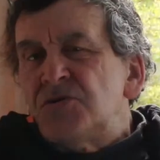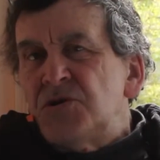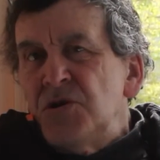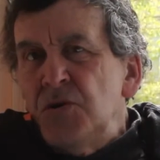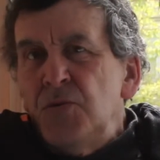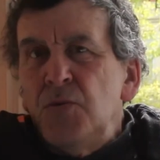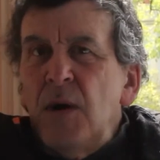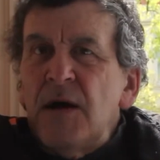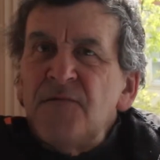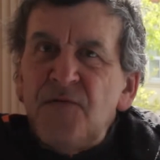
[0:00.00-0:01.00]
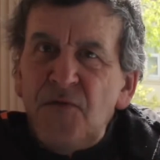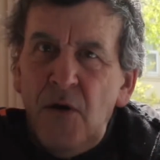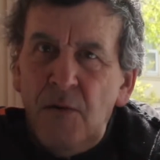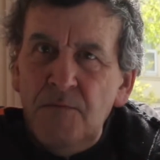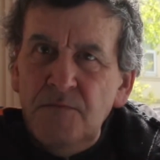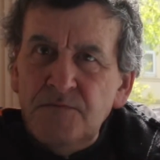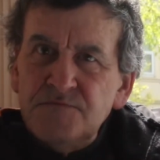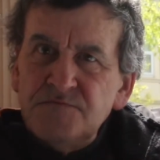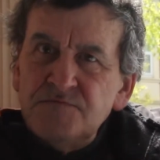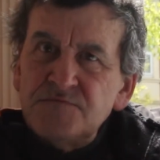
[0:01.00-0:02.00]
to and from
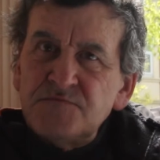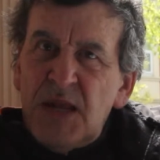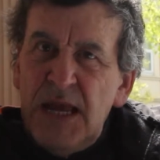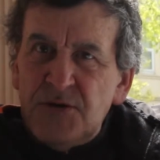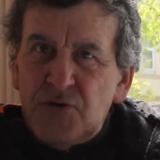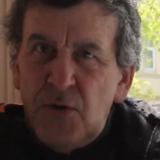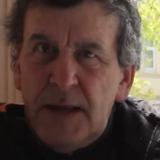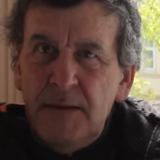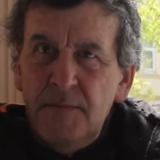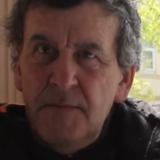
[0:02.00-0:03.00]
Kettering.